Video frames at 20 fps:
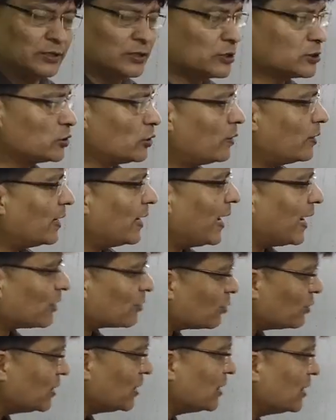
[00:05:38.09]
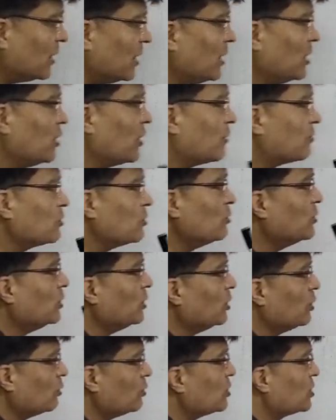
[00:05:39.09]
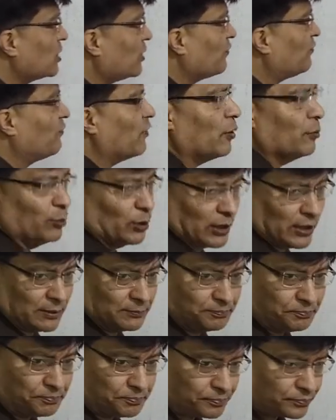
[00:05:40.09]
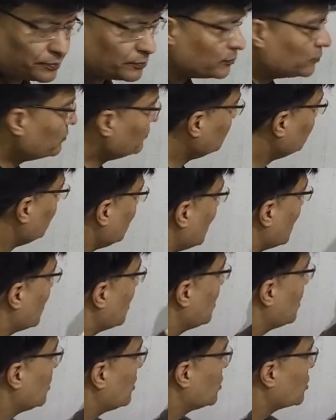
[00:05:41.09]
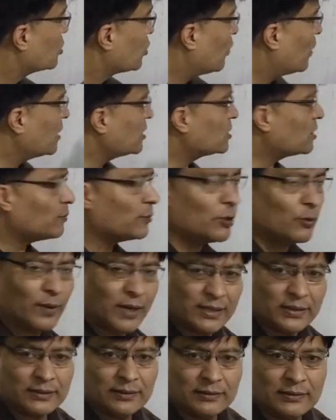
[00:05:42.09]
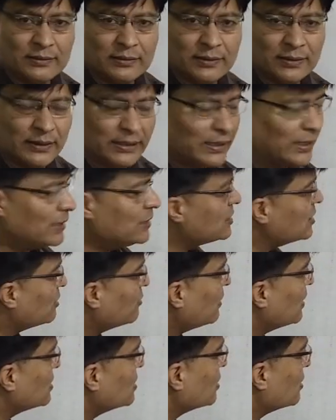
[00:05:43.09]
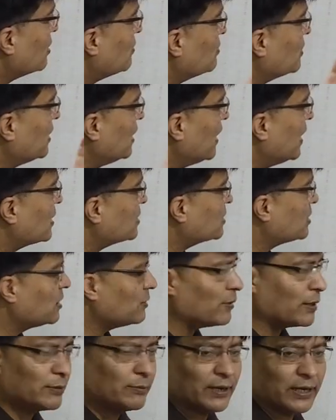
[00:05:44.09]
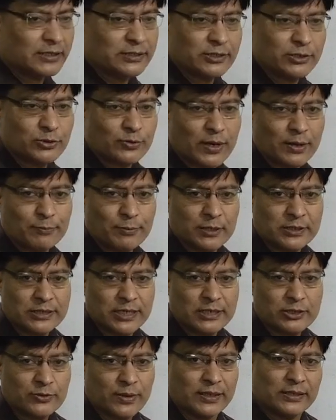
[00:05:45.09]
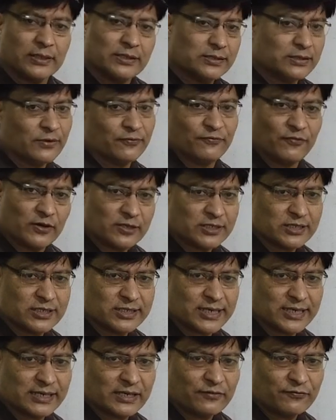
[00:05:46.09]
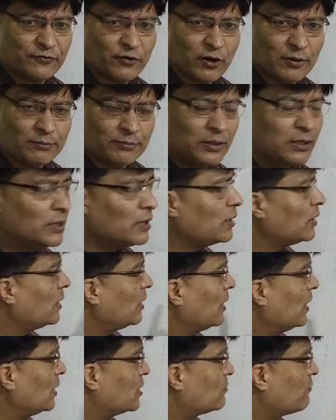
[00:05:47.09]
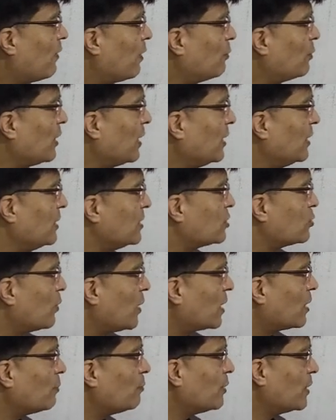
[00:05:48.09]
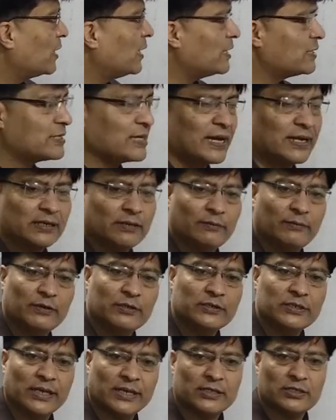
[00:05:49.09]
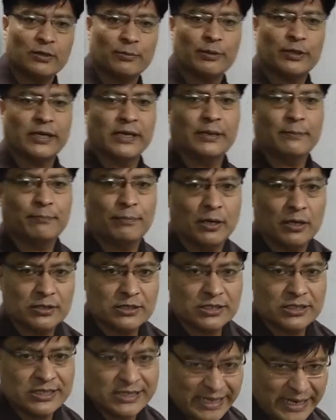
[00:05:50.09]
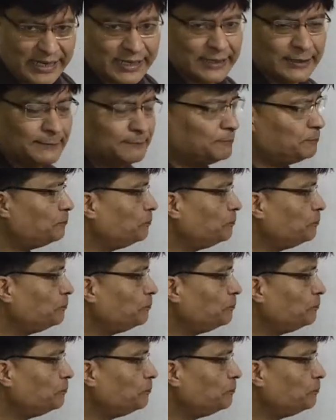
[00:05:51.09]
So accordingly, you have to use the formula. So what is number 1? Integration of dx divided by x square plus a square. This is the first standard form. Its formula is 1 upon a tan inverse x upon a plus c.